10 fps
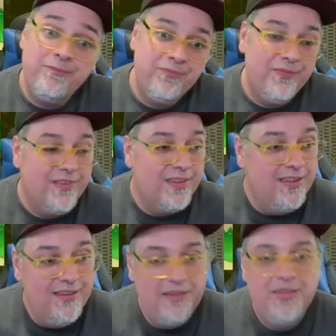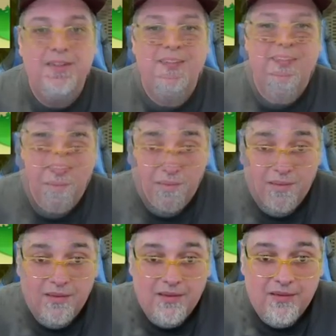
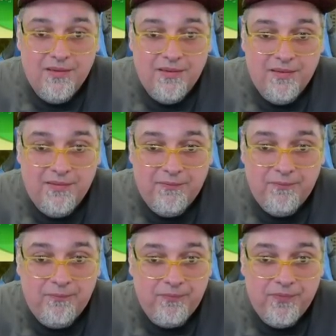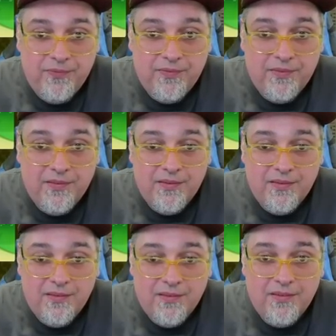
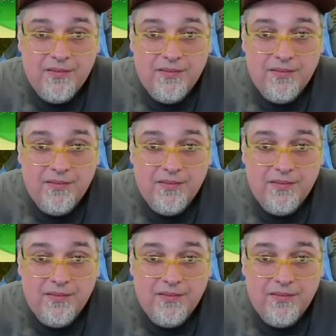(silence)